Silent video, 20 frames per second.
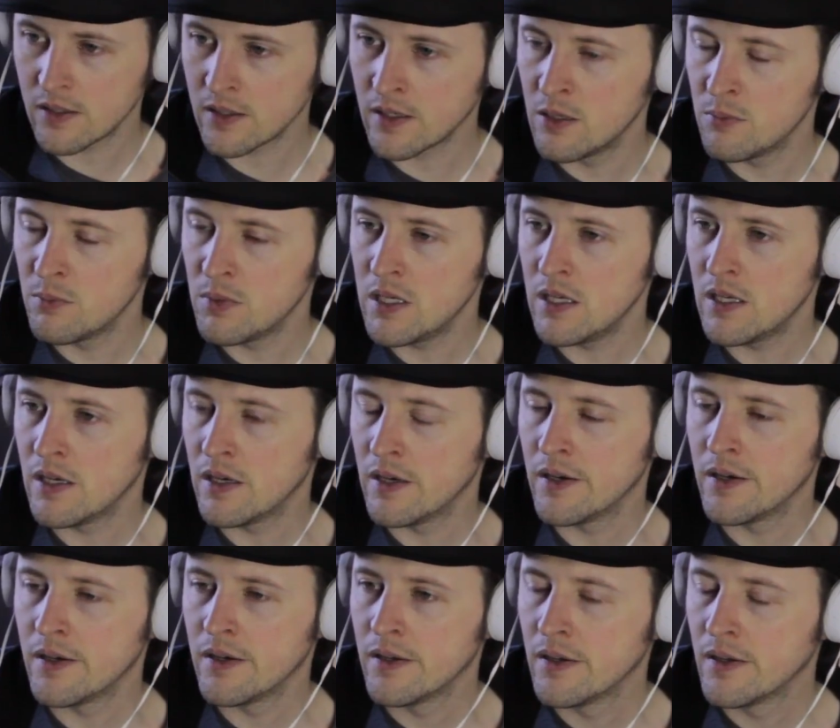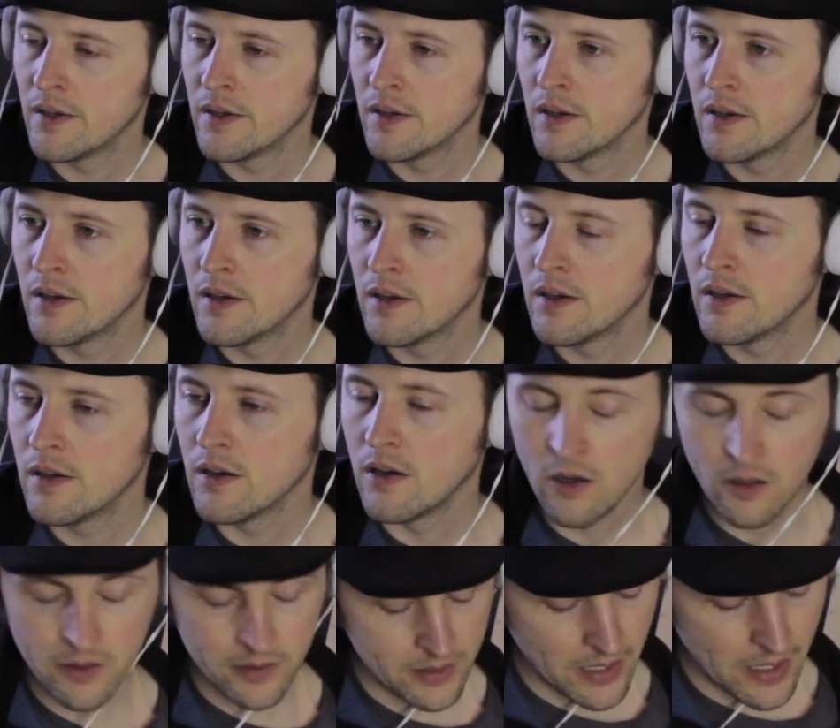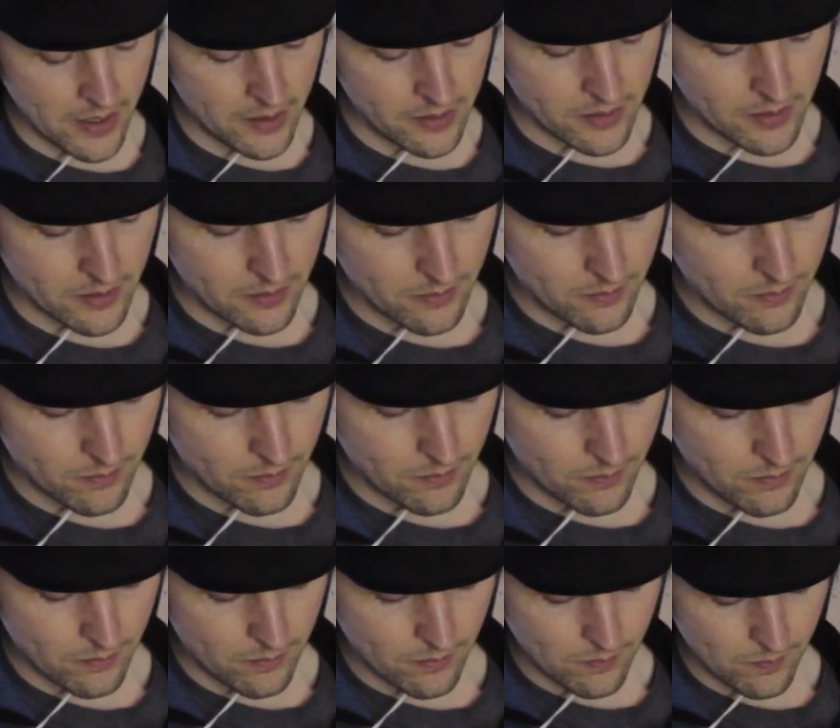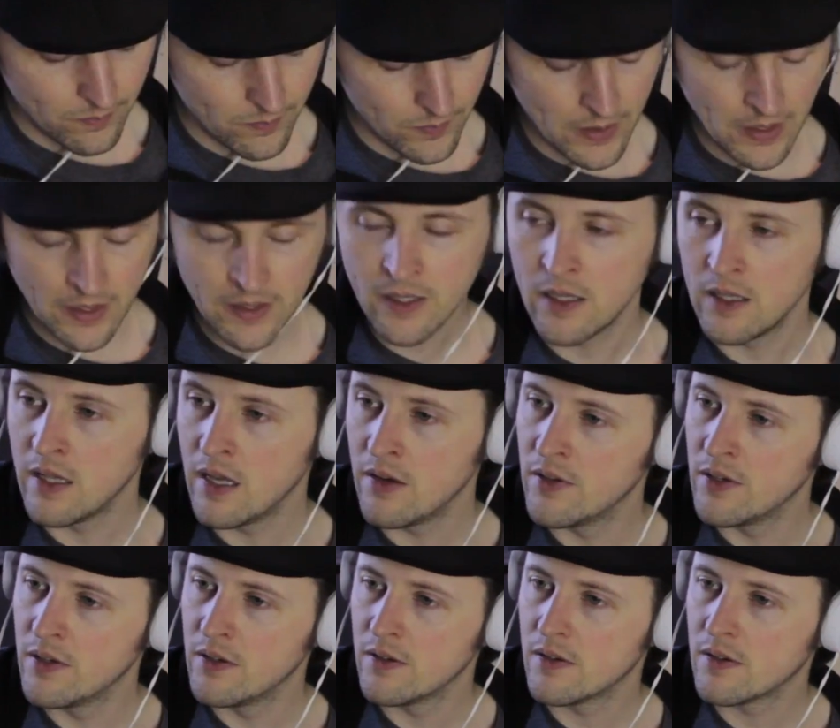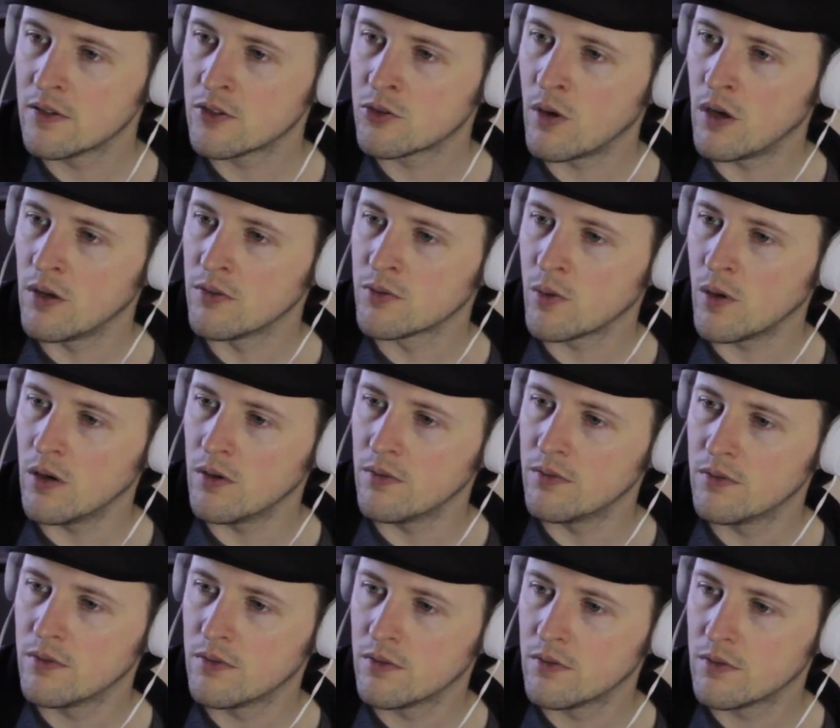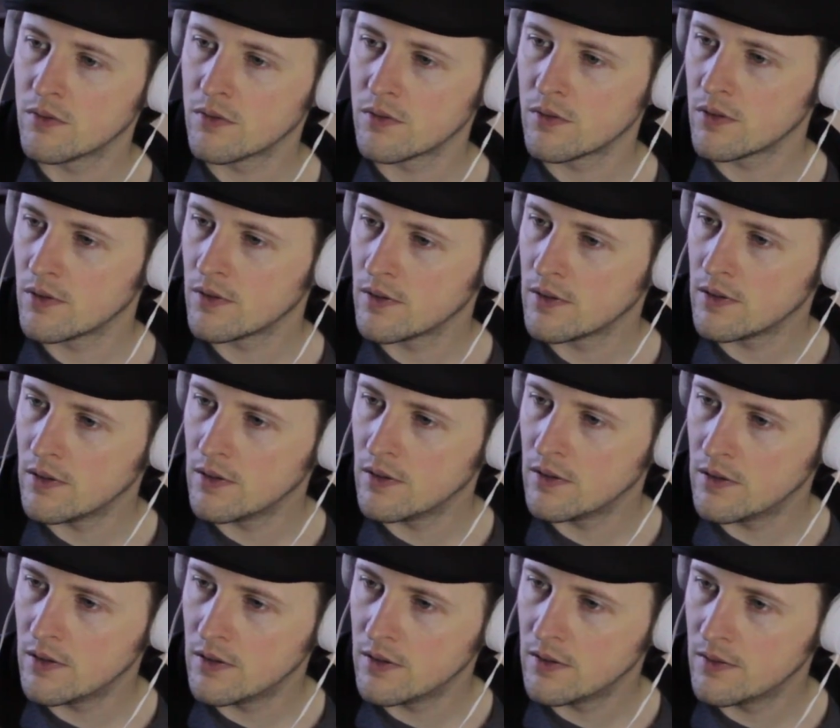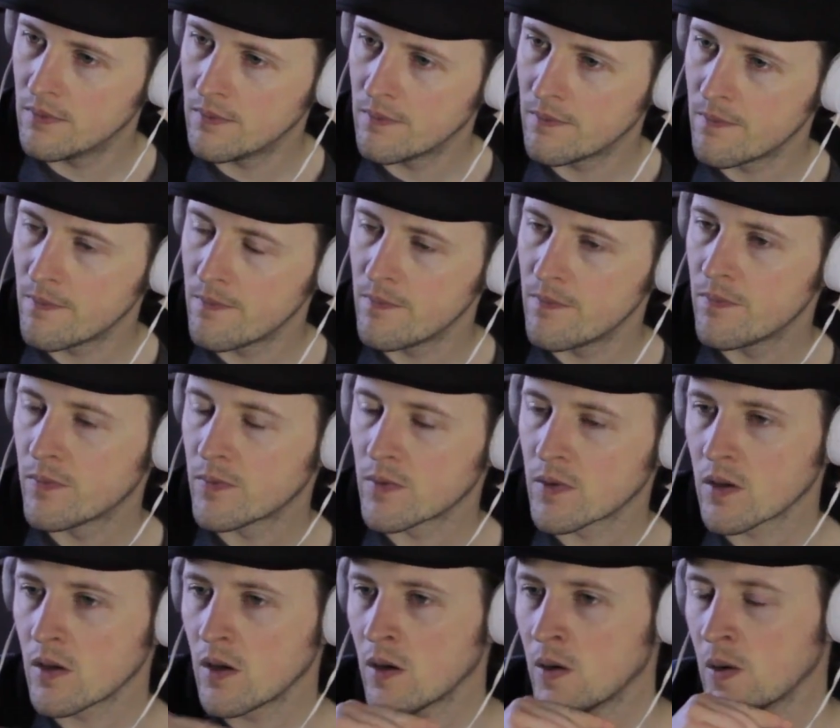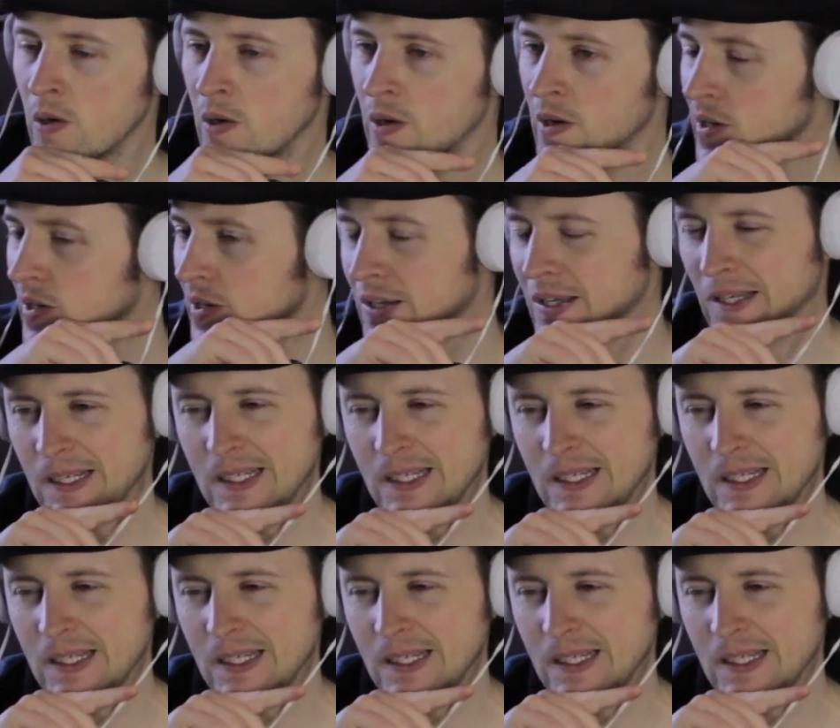going to be all 10s, and then 11, 12, 12. All right.